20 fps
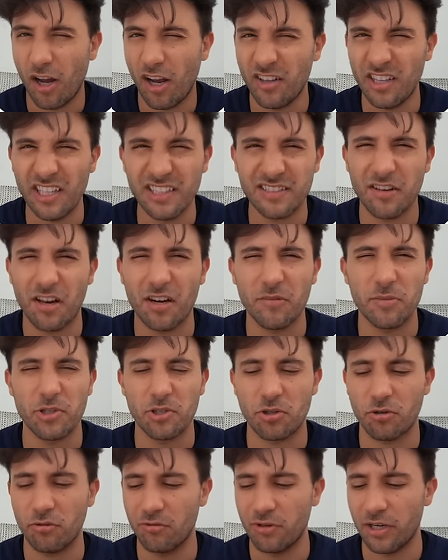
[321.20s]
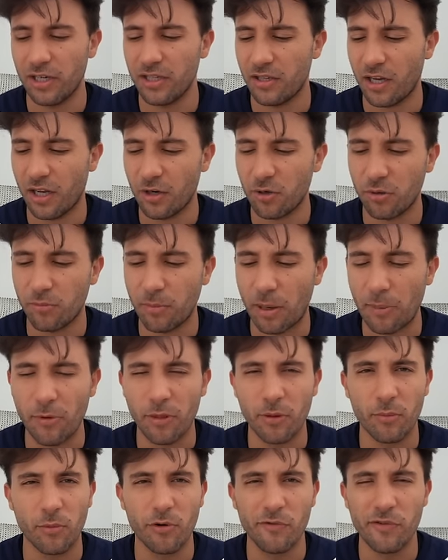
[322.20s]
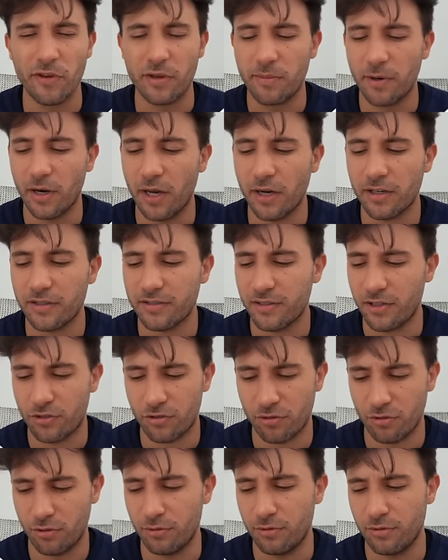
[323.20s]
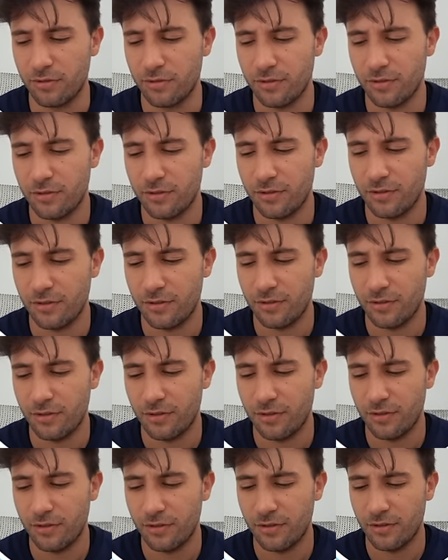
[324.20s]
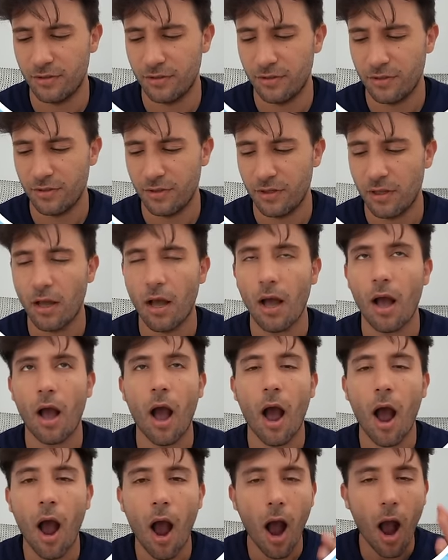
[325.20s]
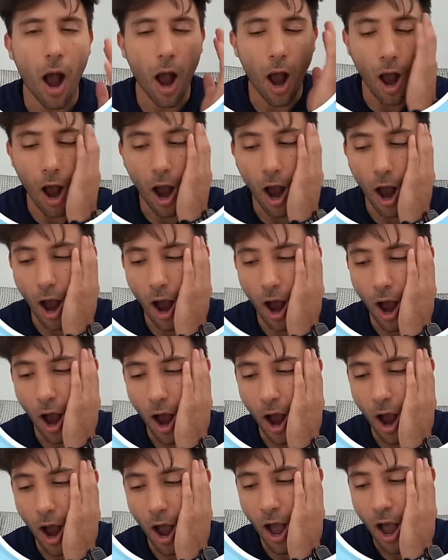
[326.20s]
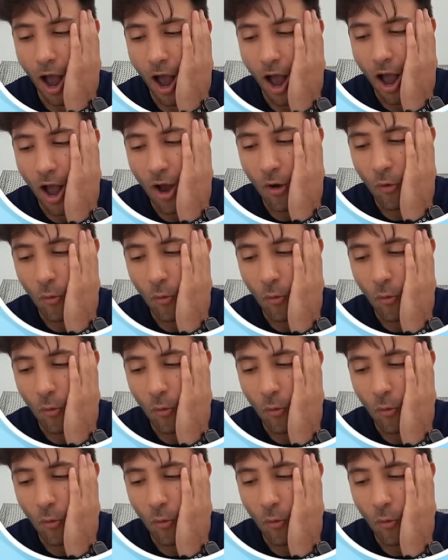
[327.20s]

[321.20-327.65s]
That's gotta be true, right? I don't remember the movie, but I'm gonna say true. That's false. Knuckles saved Sonic.